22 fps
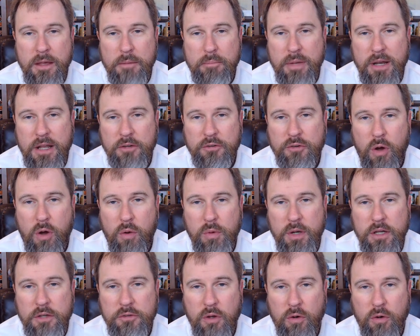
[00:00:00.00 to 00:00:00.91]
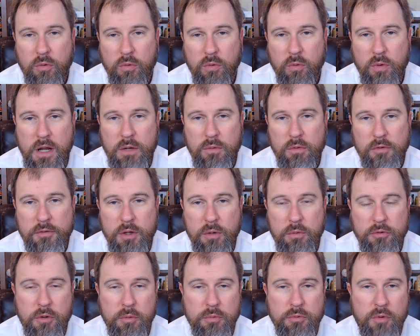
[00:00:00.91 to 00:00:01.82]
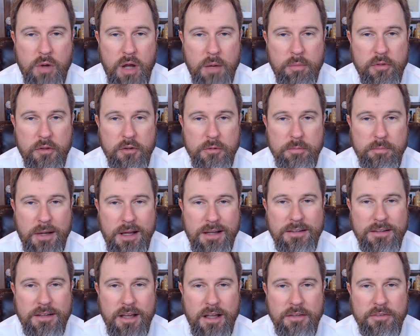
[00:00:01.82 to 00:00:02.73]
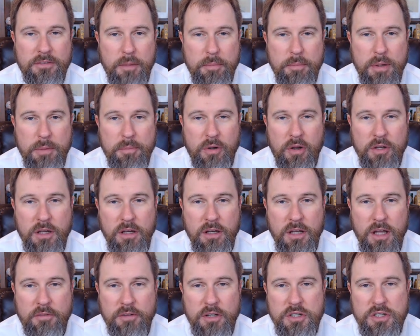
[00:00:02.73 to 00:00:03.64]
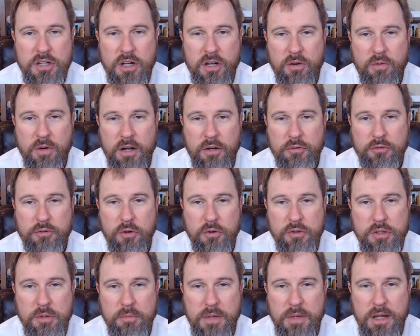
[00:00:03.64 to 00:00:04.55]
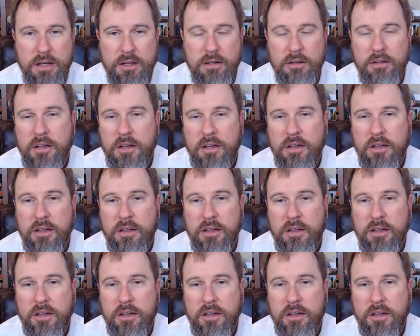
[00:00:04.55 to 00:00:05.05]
But as always, rate, review, and subscribe to this podcast. Let people know you love it. Share it around on social media.